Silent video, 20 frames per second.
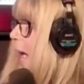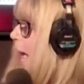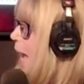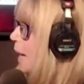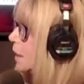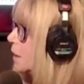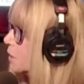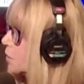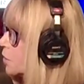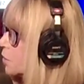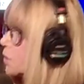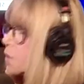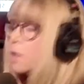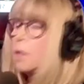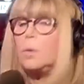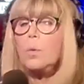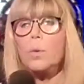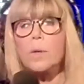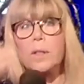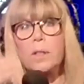And he's
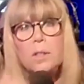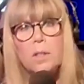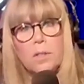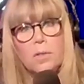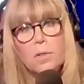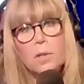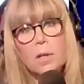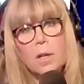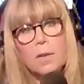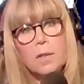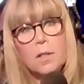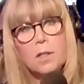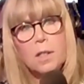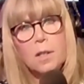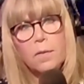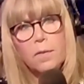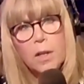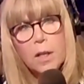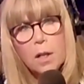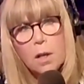still willing to sit on the
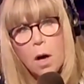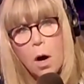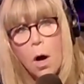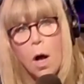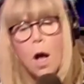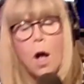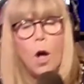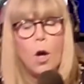TV and go,